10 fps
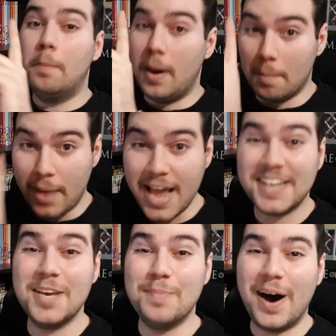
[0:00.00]
My man
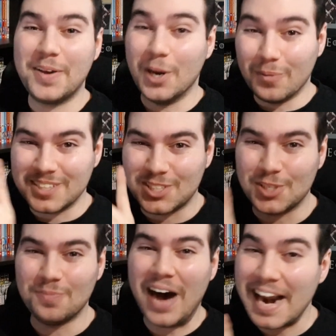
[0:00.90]
came out here with the
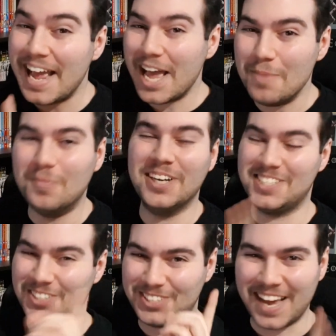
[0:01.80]
Shibata headbutt.
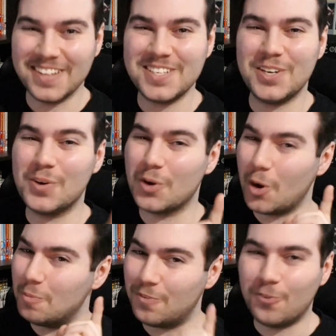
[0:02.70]
So shout out to
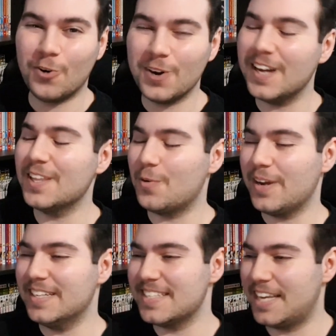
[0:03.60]
Hyogoro before the
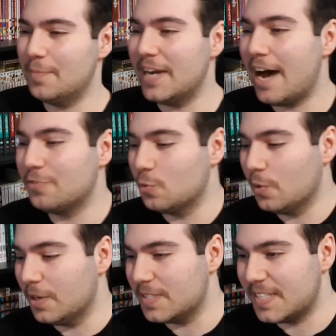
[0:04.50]
greatness that came in
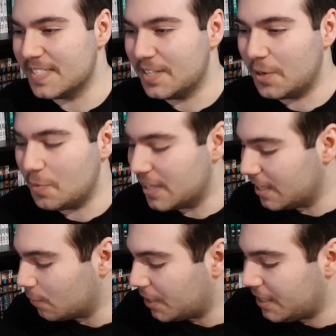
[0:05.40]
afterwards, because, you know, you did
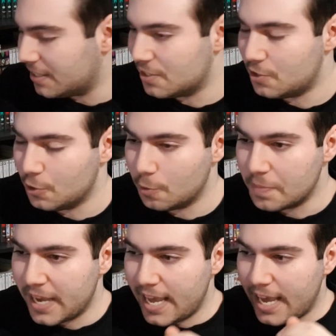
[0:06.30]
it what you need to do.
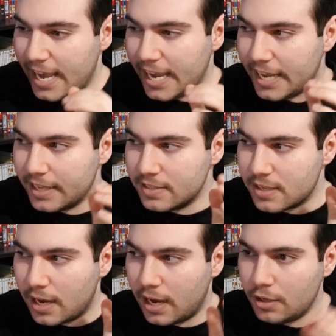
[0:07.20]

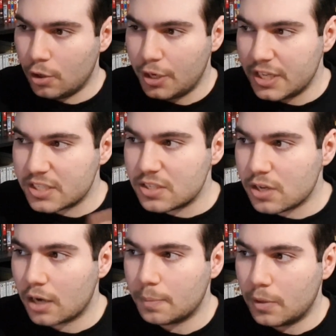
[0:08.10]
And, you know, he has to
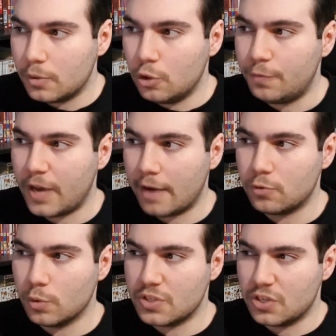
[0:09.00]
talk about with Luffy
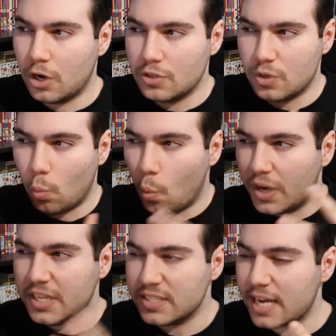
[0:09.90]
afterwards in regards to
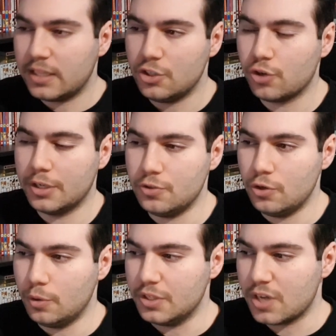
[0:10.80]
what he's trying to
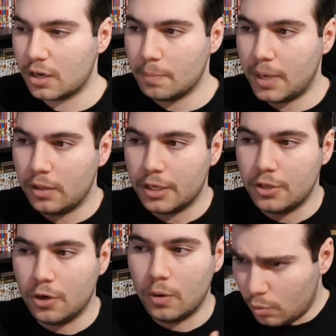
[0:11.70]
do. And he's talking about, like,
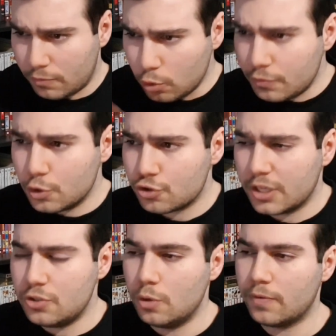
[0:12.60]
you know, what Luffy was
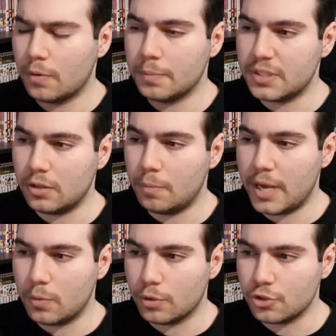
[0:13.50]
trying to do with Armadillo
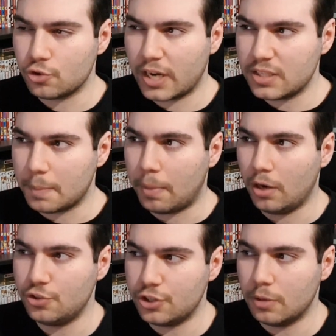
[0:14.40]
Man, where he's trying to, like,
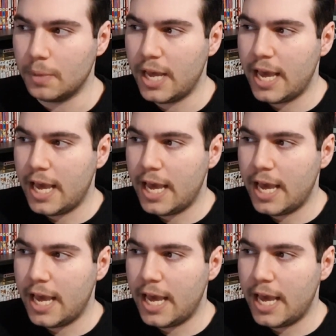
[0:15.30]
punch him.